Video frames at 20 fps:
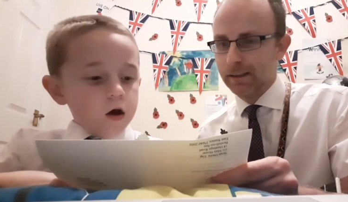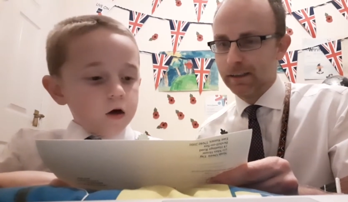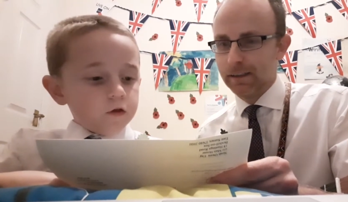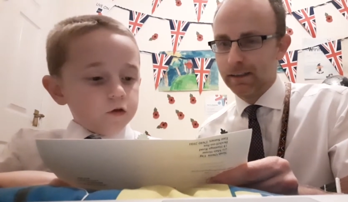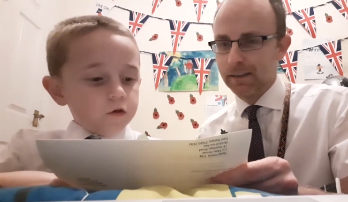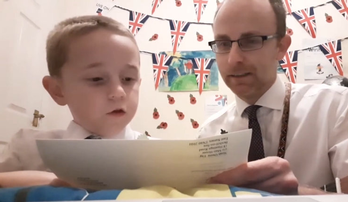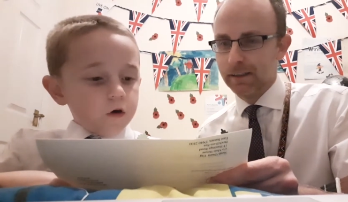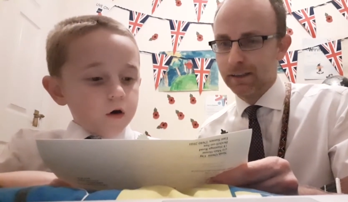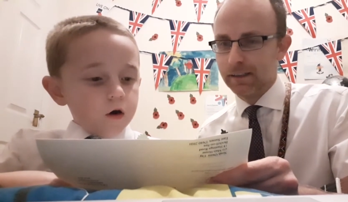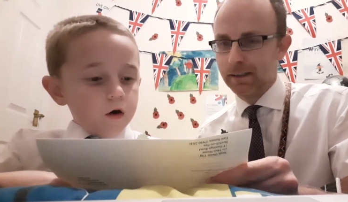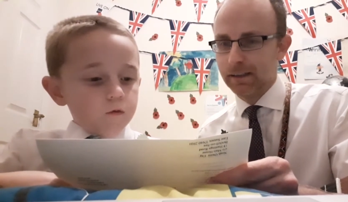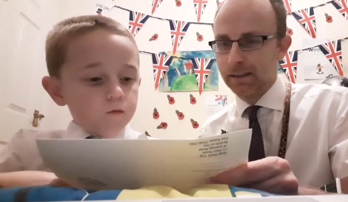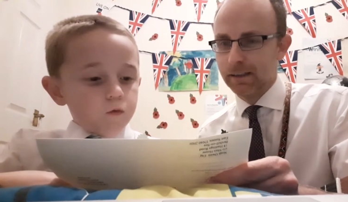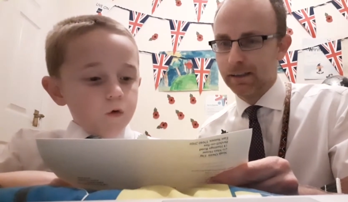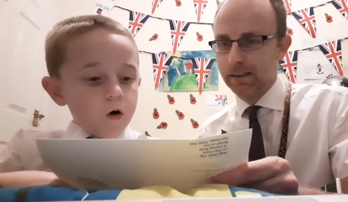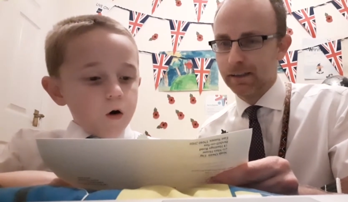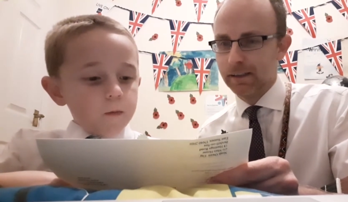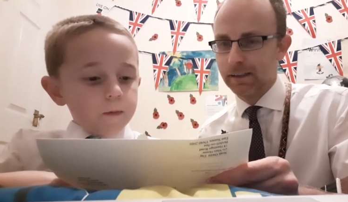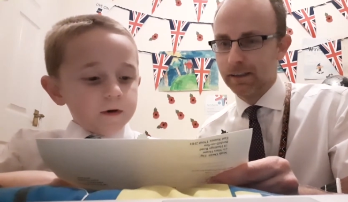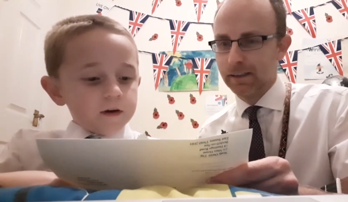Speaker 1: The
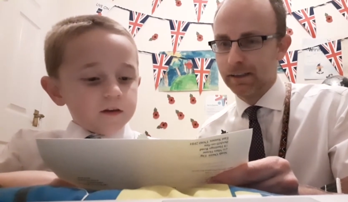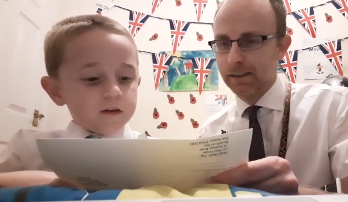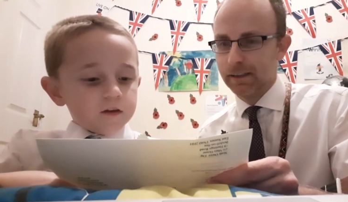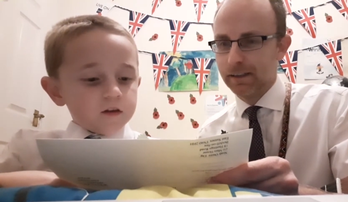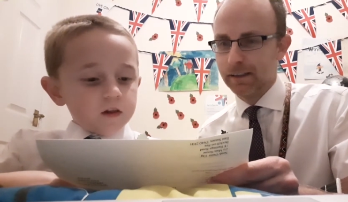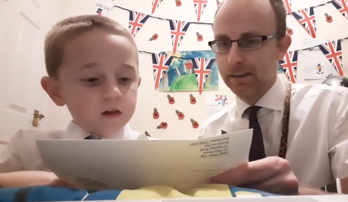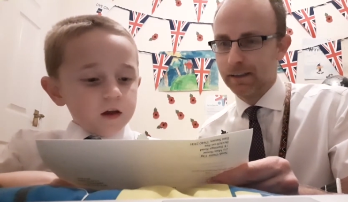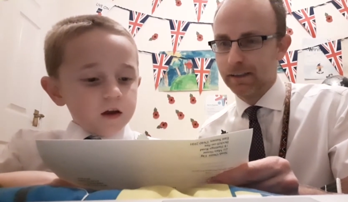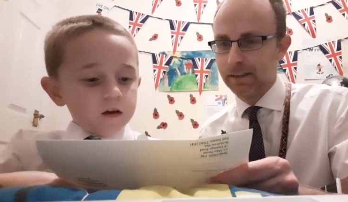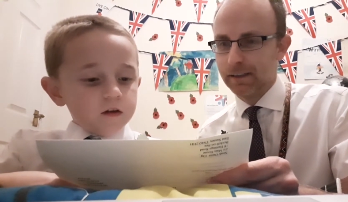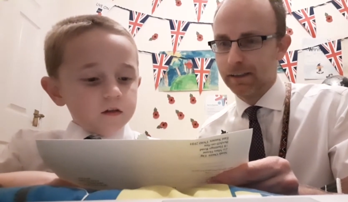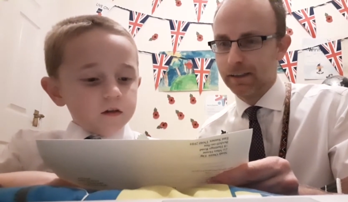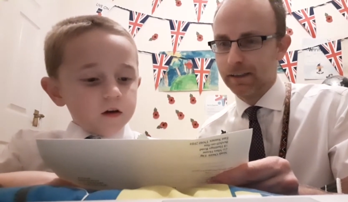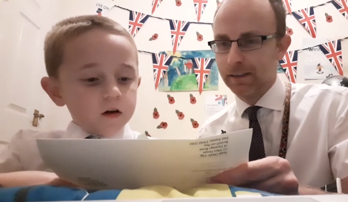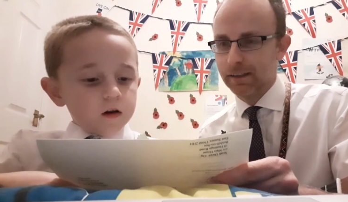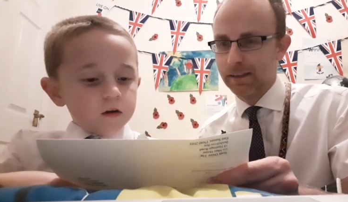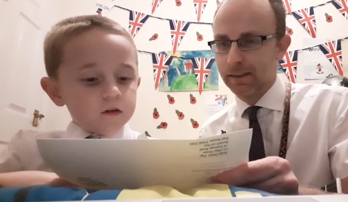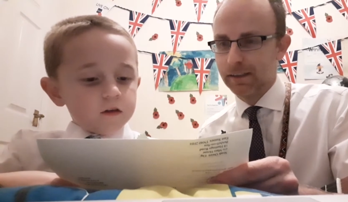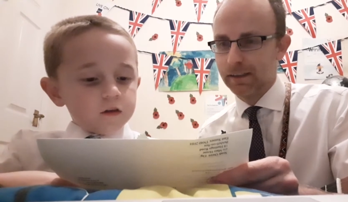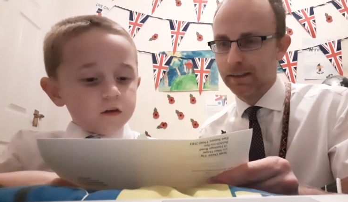Royal British Legion
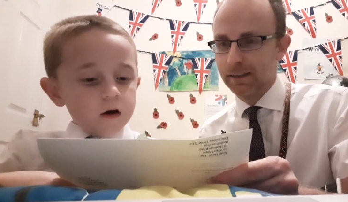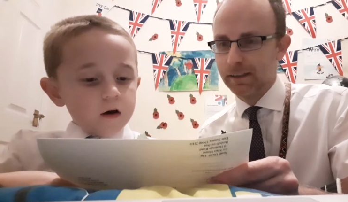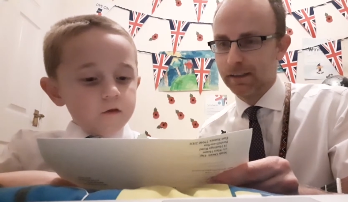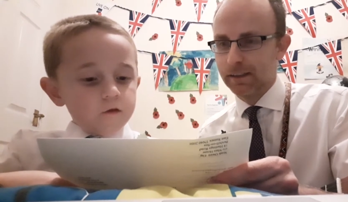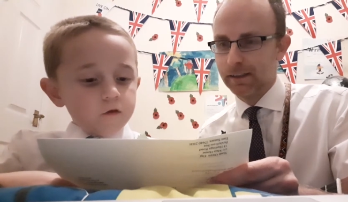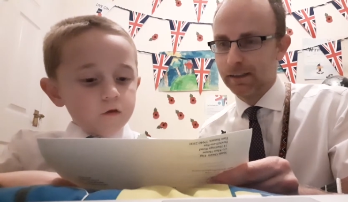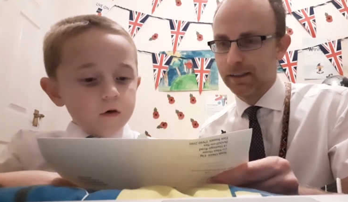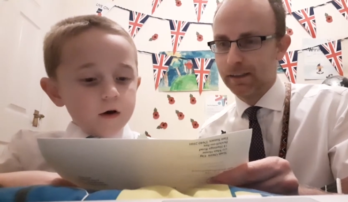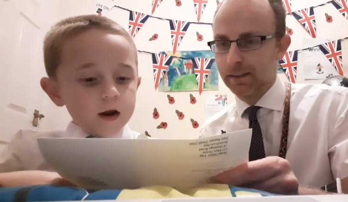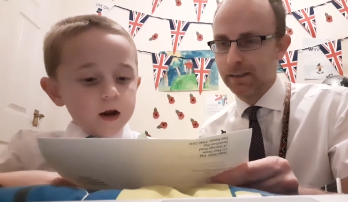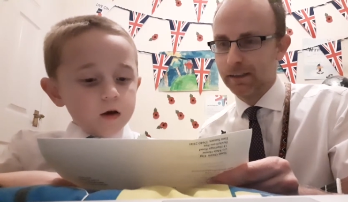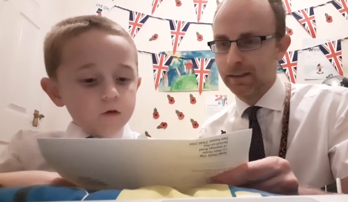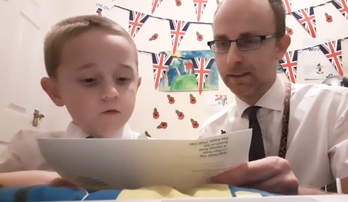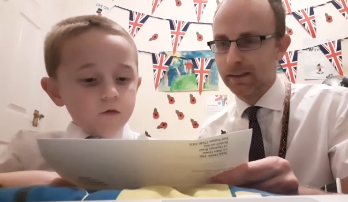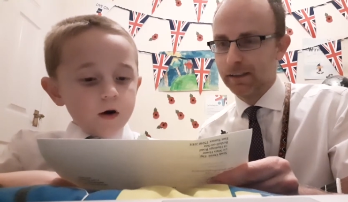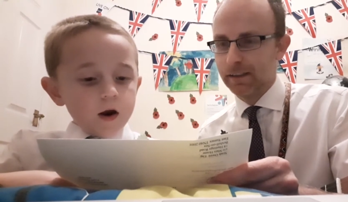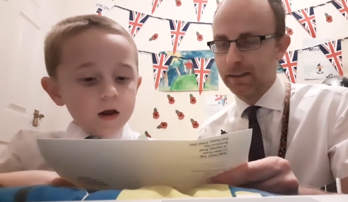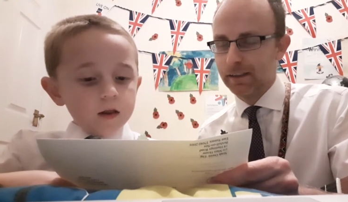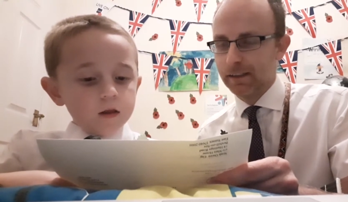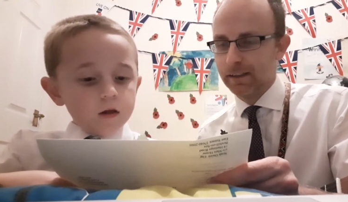is suffering
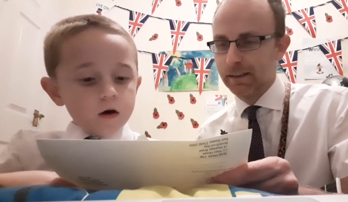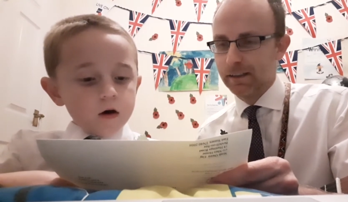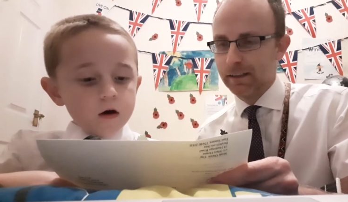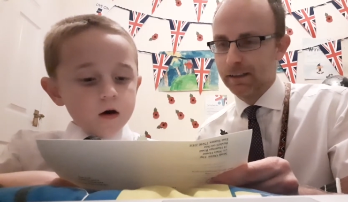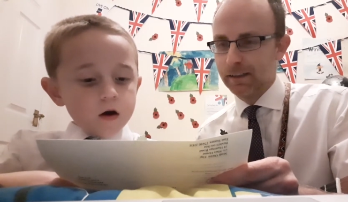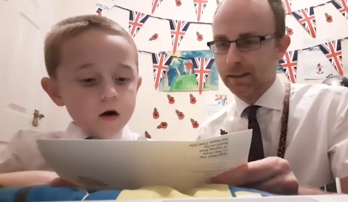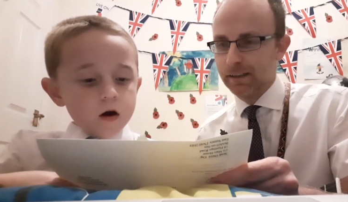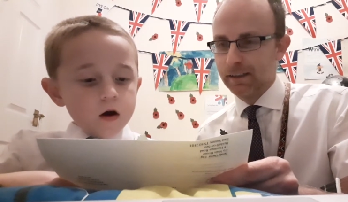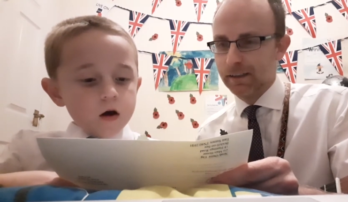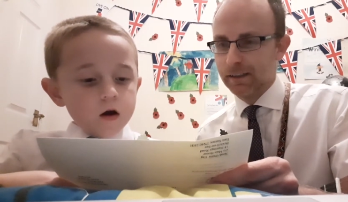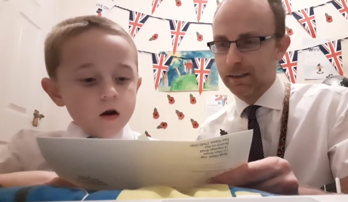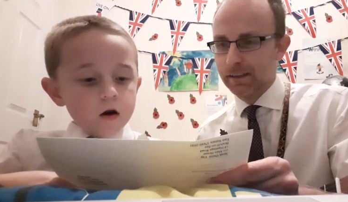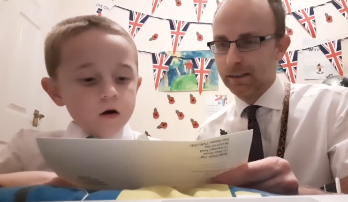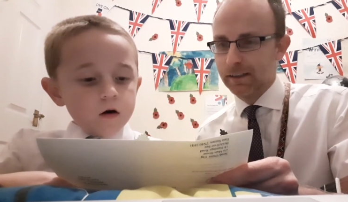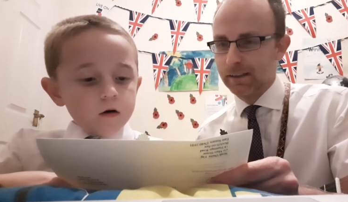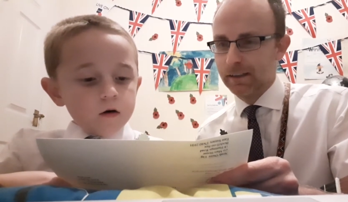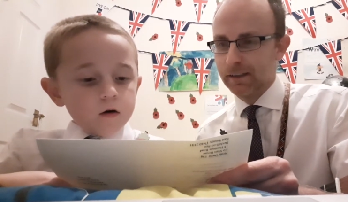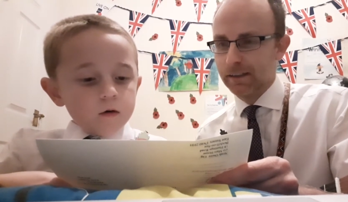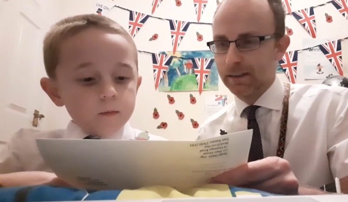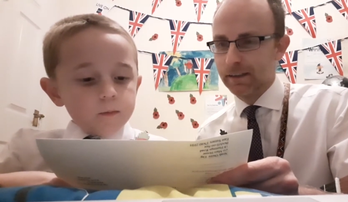rather
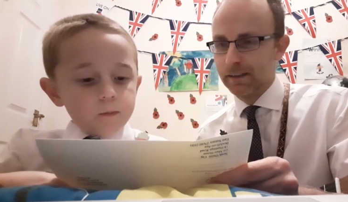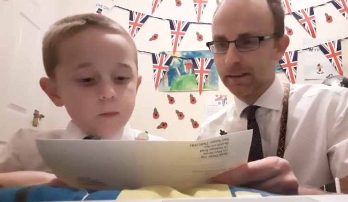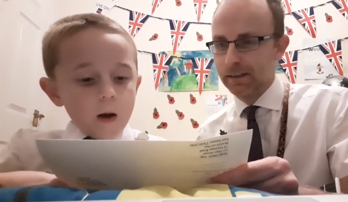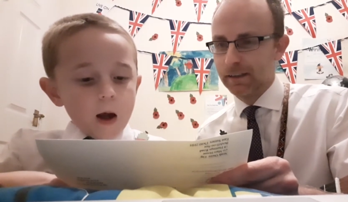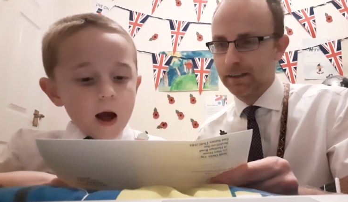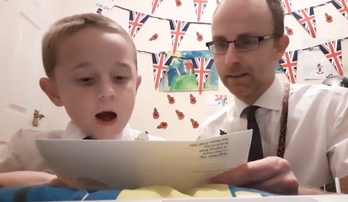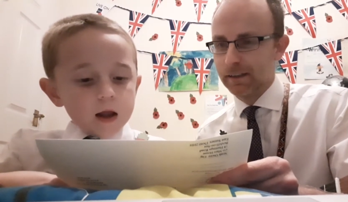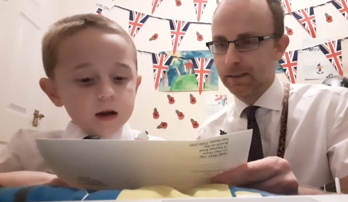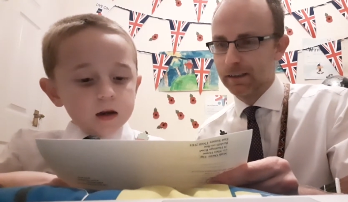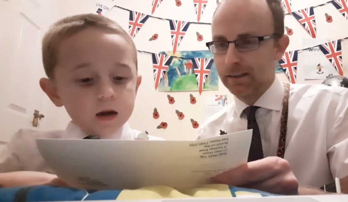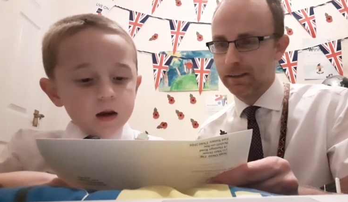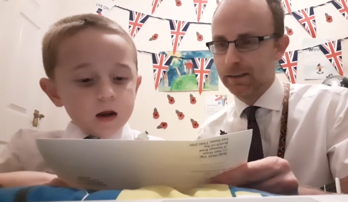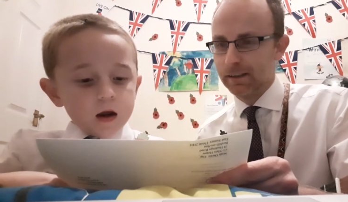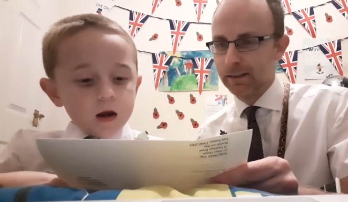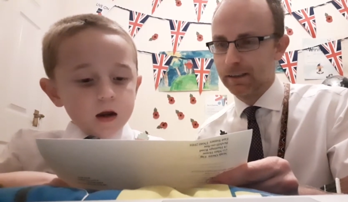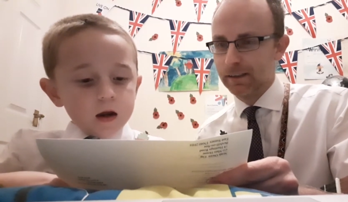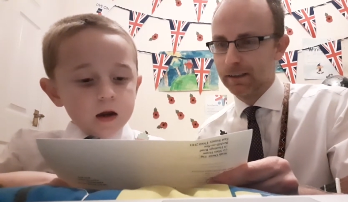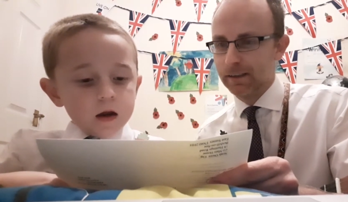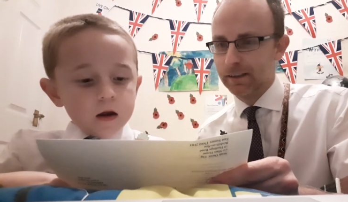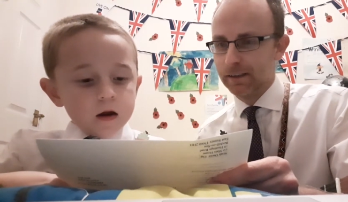
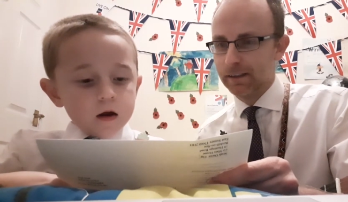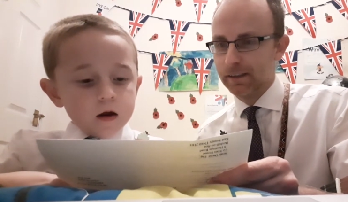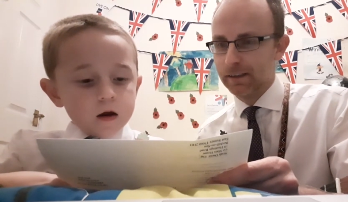badly